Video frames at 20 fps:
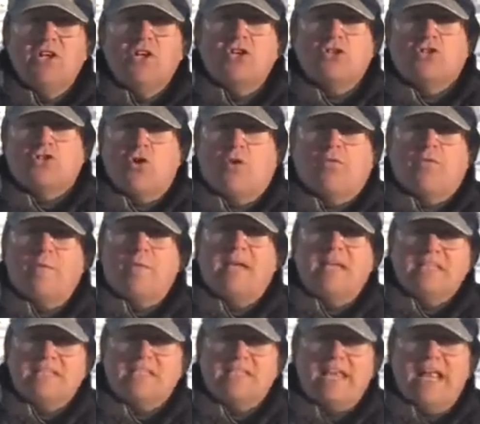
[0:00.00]
So from
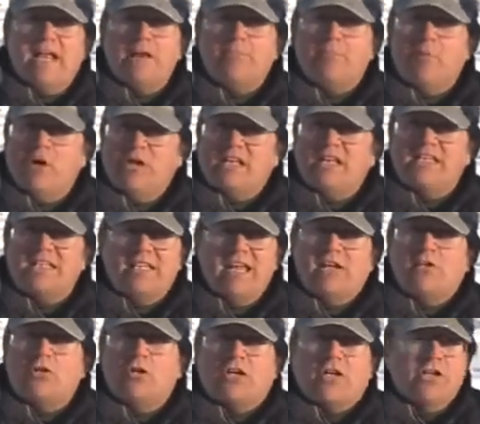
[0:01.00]
his standpoint, let's
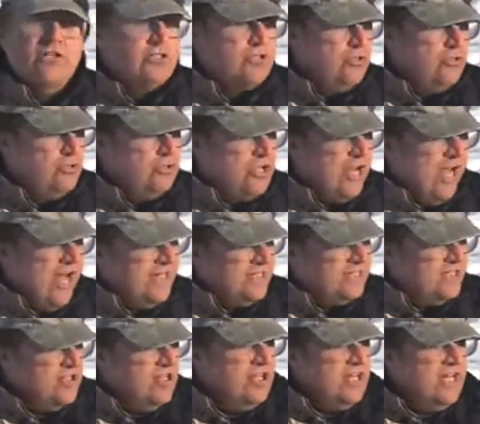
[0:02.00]
take a look at his two
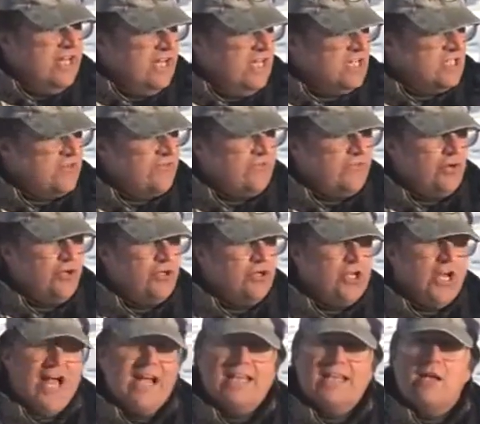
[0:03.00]
shots. His first
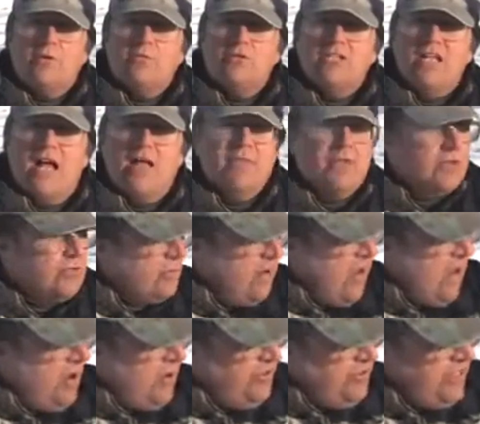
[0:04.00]
shot that was on the
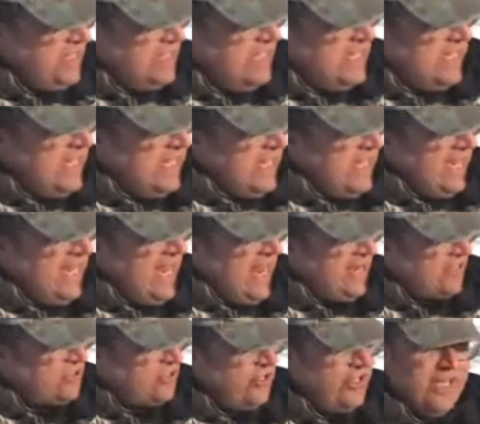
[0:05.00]
ground, he
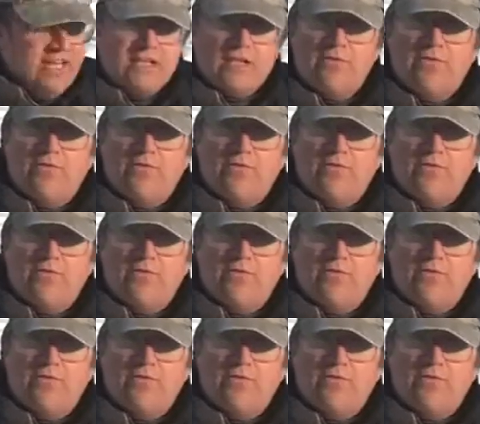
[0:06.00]
actually hit the